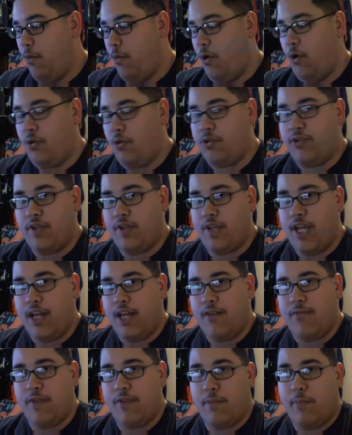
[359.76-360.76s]
ultra
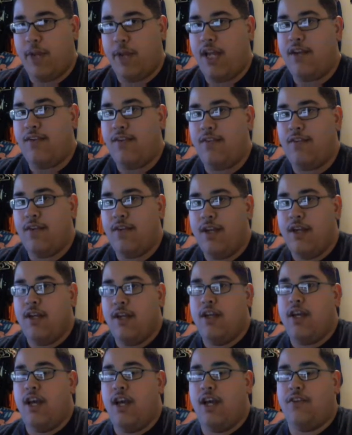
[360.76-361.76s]
thing for the base.
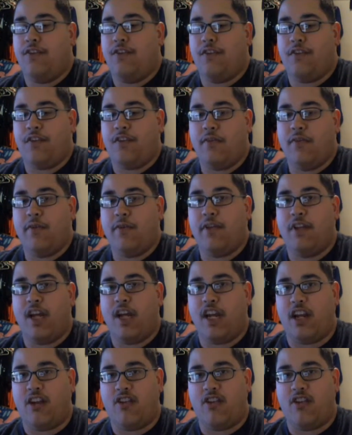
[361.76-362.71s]
It's just gonna be like a